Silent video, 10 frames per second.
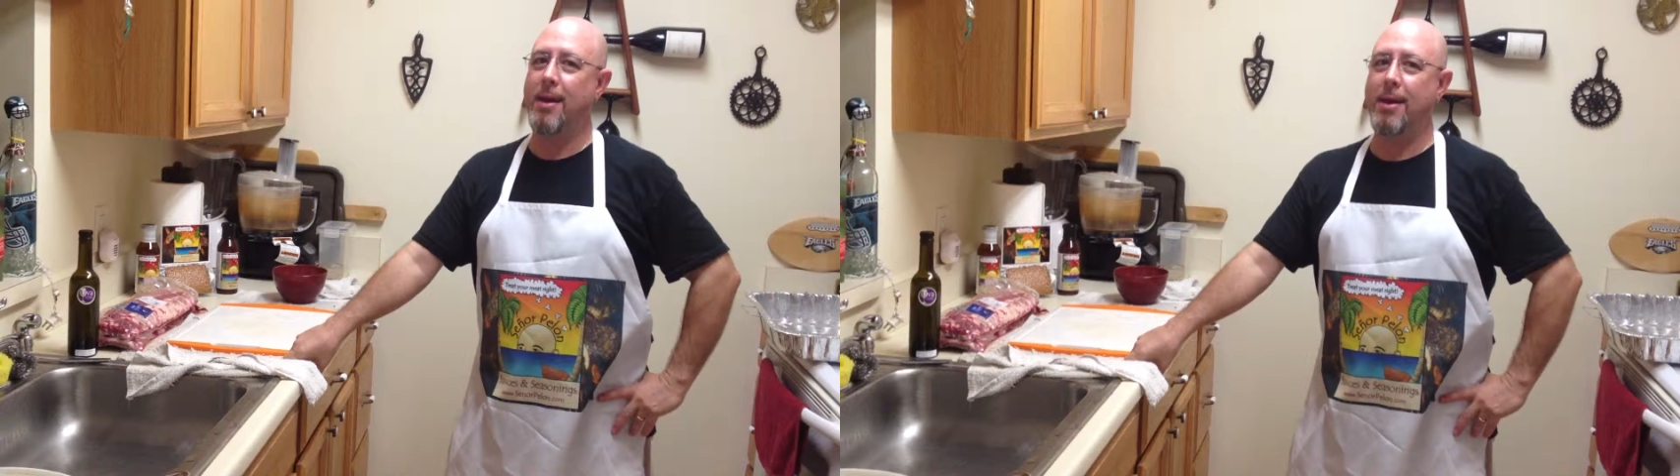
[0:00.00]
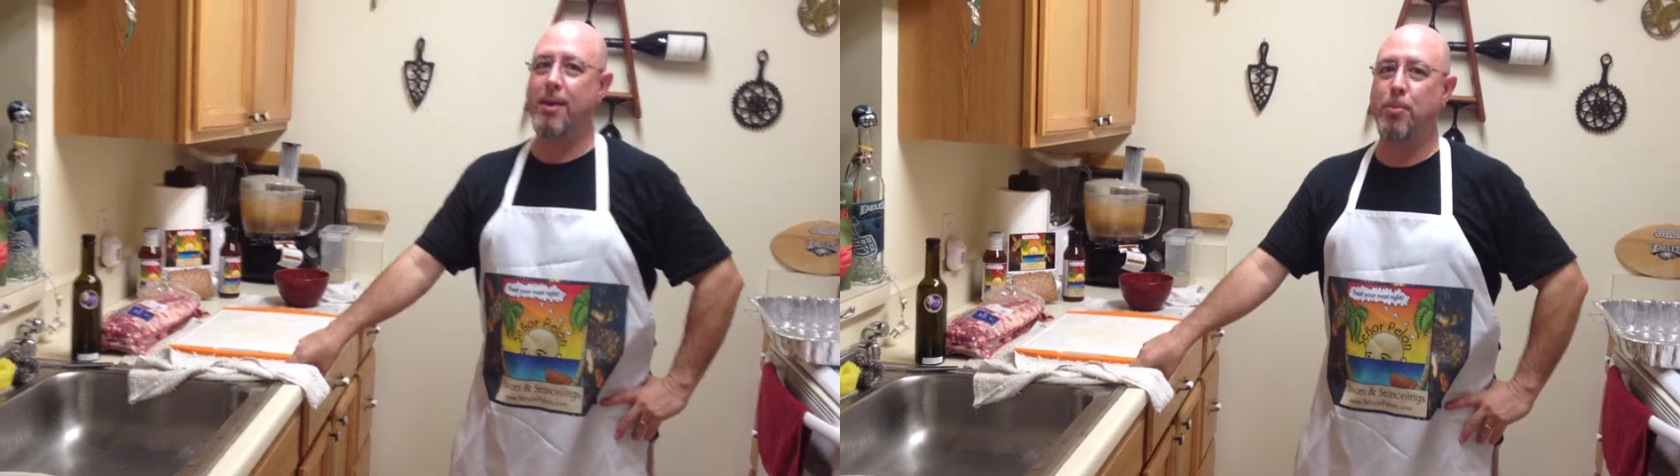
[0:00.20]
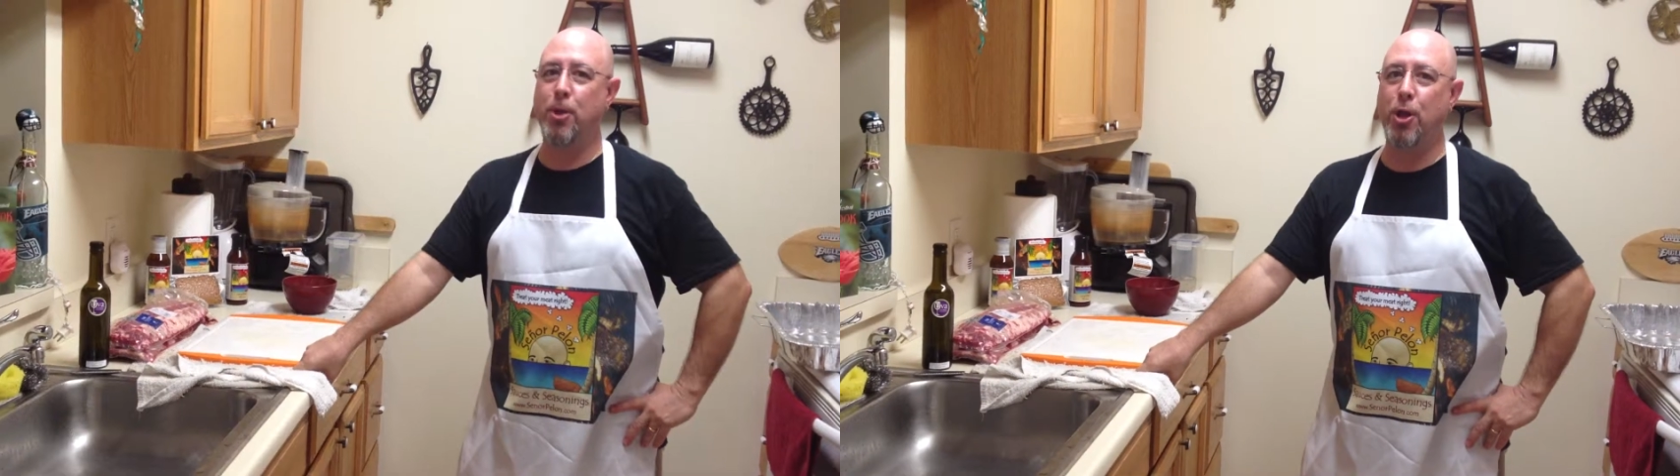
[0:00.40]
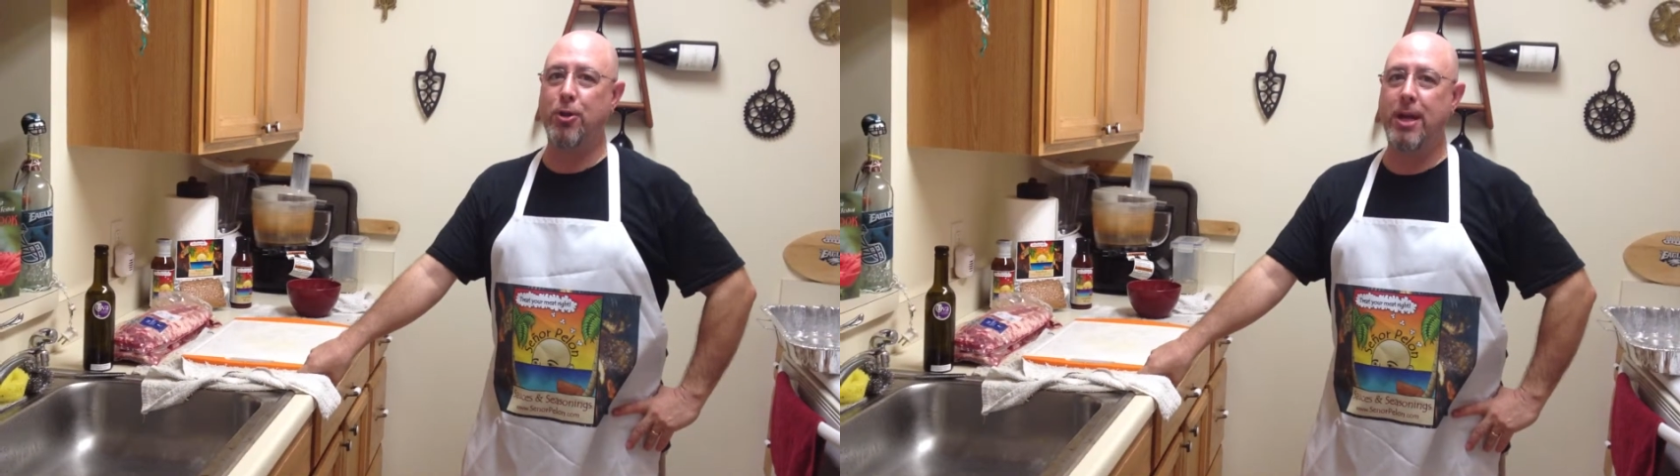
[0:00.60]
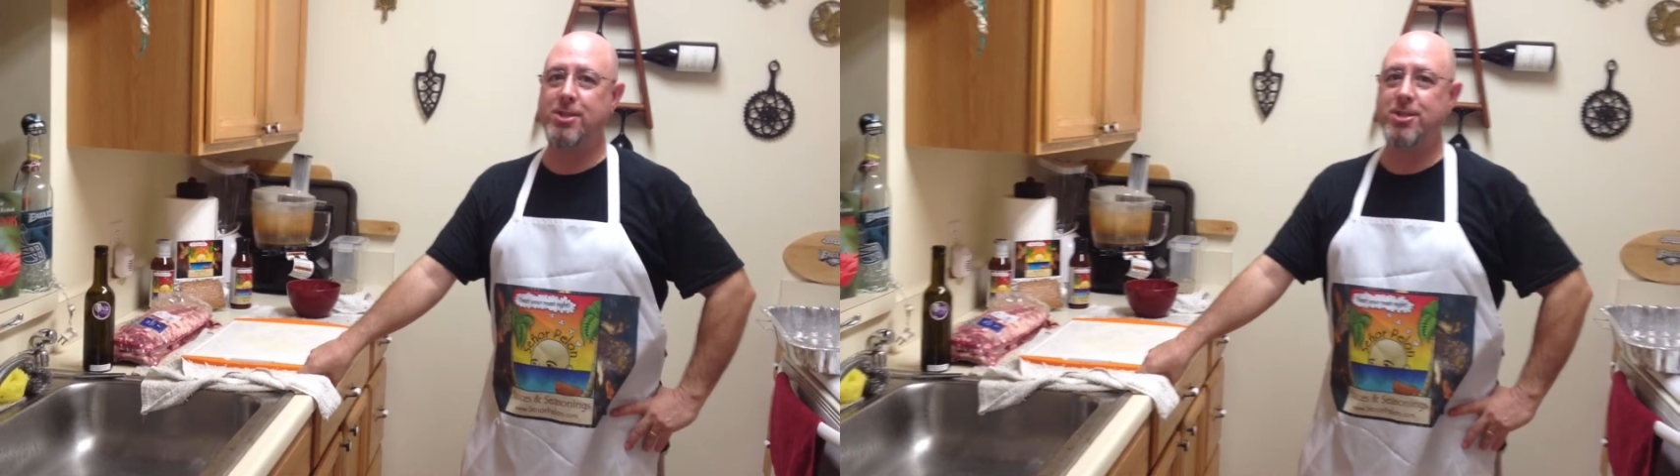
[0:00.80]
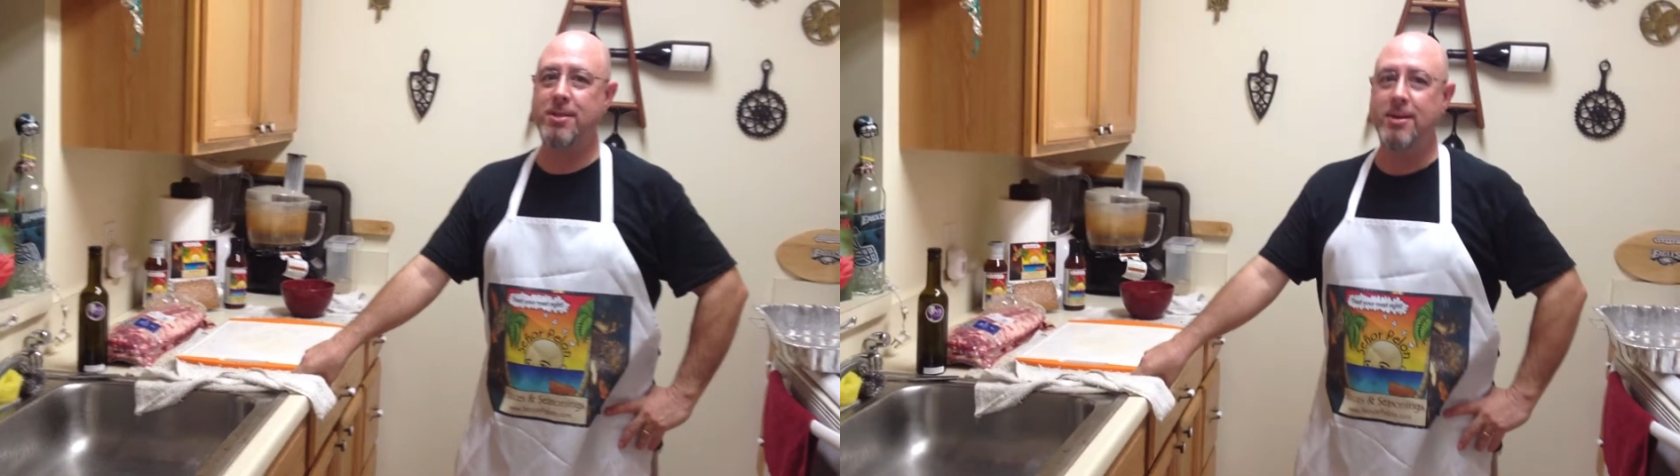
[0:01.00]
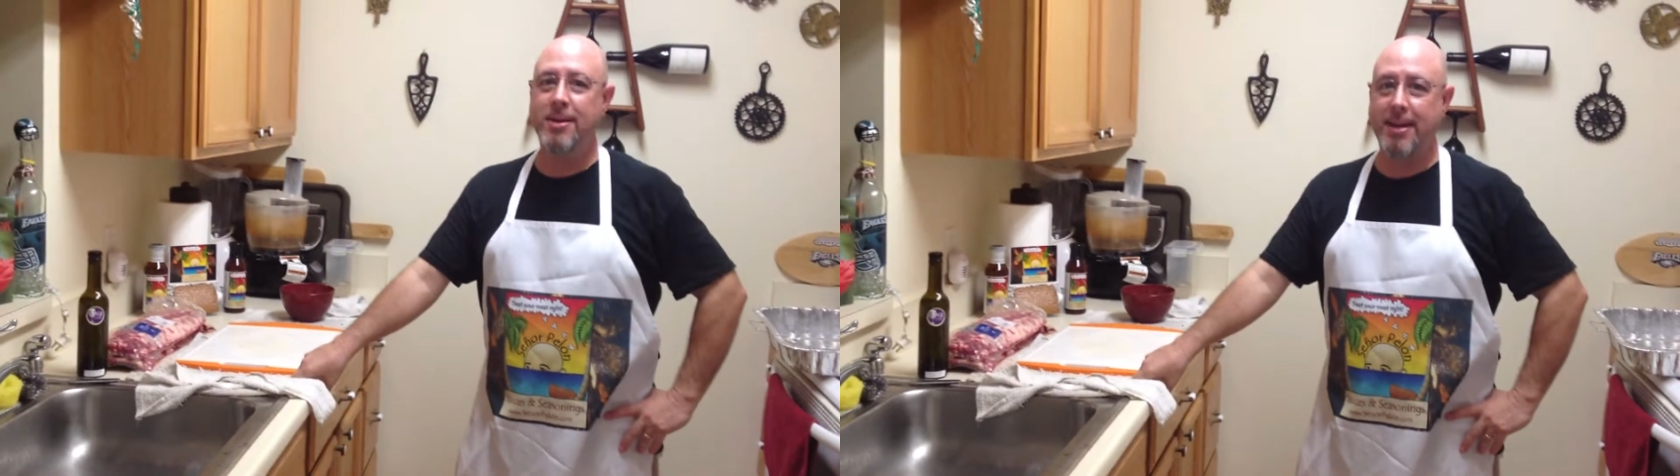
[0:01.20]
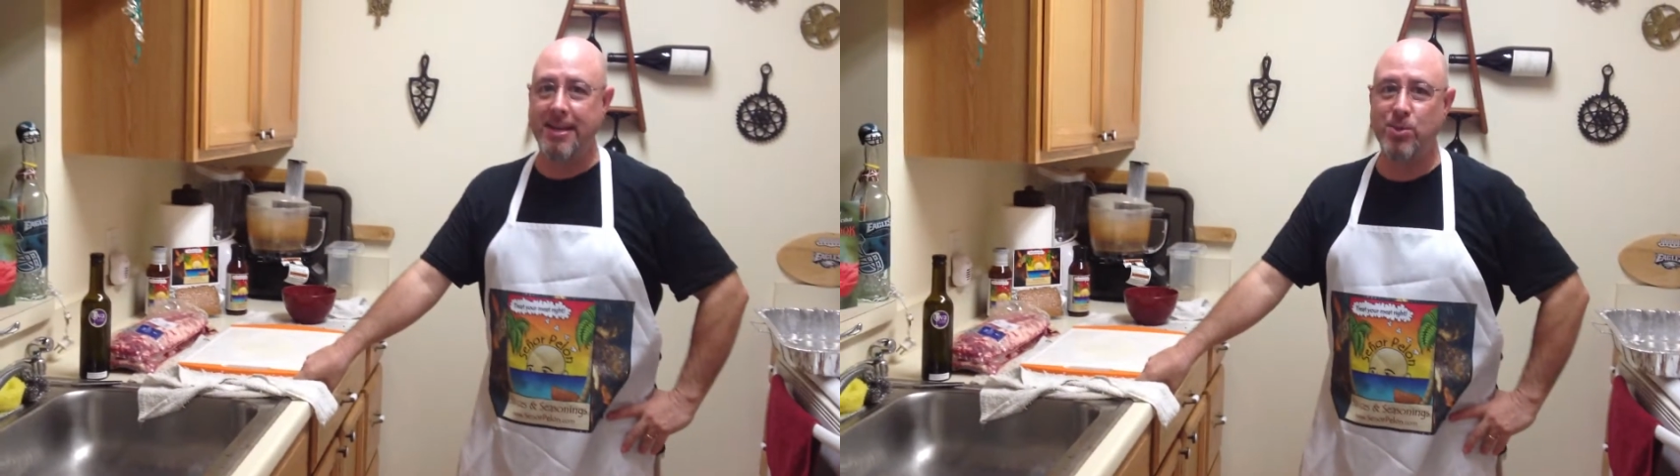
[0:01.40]
Hey there, Pelon Nation.
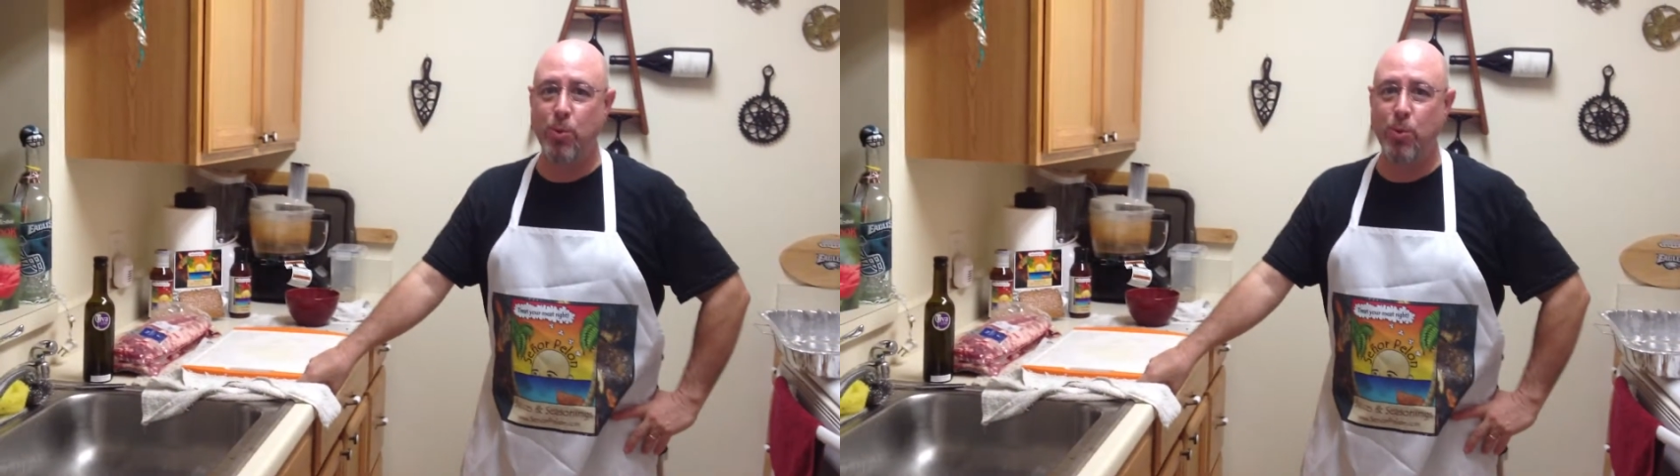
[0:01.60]
Guess